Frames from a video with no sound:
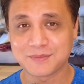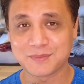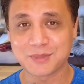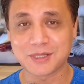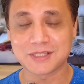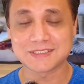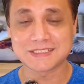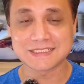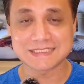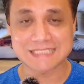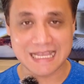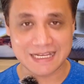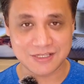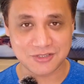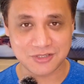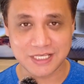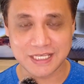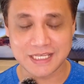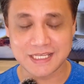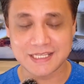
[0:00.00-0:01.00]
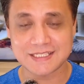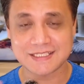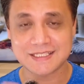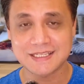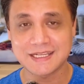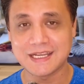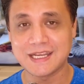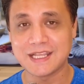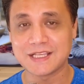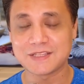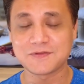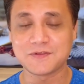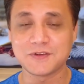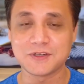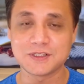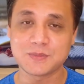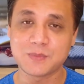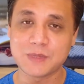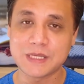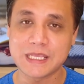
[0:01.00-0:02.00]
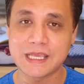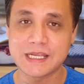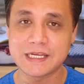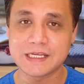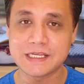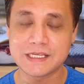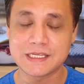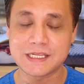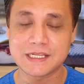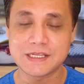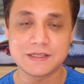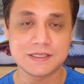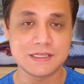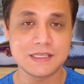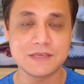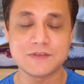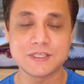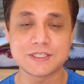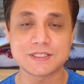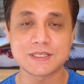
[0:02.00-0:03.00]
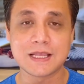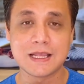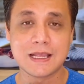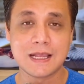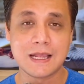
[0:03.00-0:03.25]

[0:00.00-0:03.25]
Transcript: because this actually is India's first mini LED TVs.